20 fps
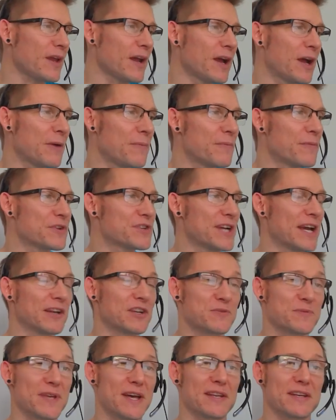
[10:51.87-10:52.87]
Um, the
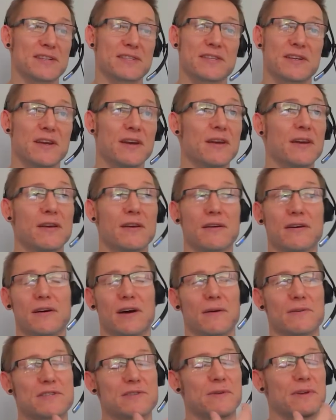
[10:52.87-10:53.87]
challenge with that is,
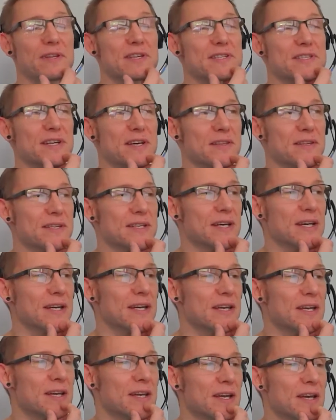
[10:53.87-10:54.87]
I was doing this the other
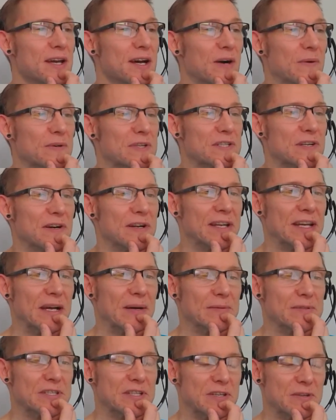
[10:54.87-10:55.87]
day. I was signing
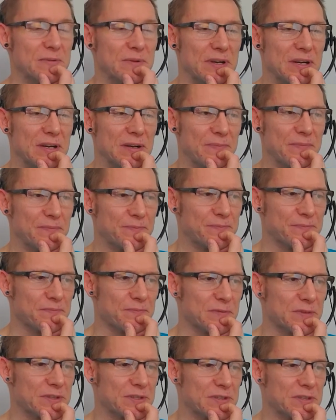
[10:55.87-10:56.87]
up to um,
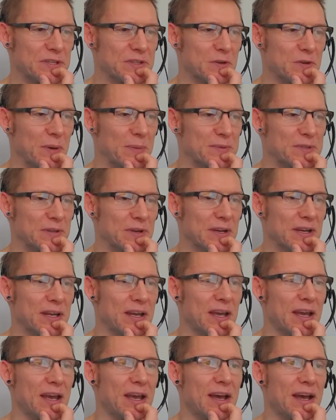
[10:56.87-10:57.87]
into a website,
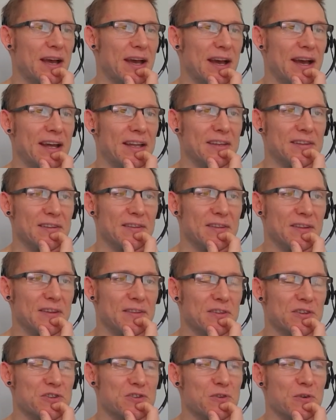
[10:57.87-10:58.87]
and the
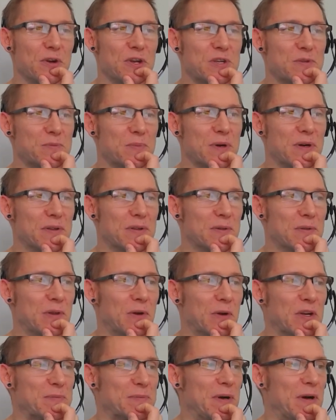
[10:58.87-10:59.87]
the strongest
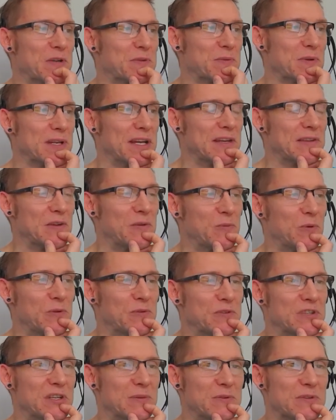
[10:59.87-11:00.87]
longest password length it
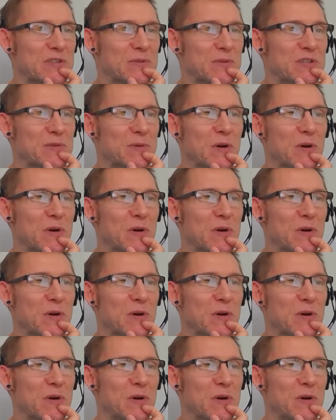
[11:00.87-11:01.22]
wanted was was